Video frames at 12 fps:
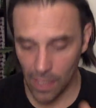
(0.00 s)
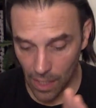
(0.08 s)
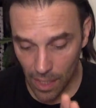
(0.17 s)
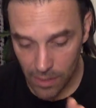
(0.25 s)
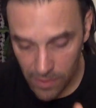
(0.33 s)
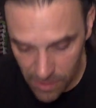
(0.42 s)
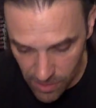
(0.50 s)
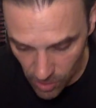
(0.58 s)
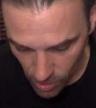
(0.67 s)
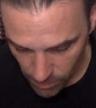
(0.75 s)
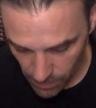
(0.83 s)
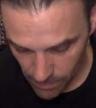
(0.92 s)
And
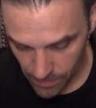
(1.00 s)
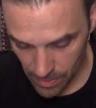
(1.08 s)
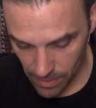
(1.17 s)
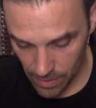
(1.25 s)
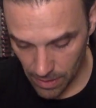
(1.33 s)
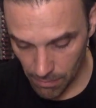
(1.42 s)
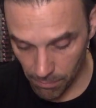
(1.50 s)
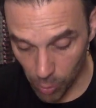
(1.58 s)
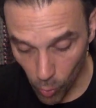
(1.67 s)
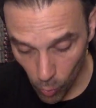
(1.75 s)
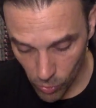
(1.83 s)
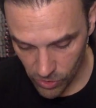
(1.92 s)
stop.
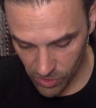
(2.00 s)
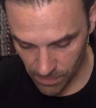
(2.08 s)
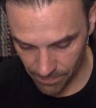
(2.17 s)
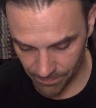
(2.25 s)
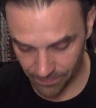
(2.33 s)
Pause.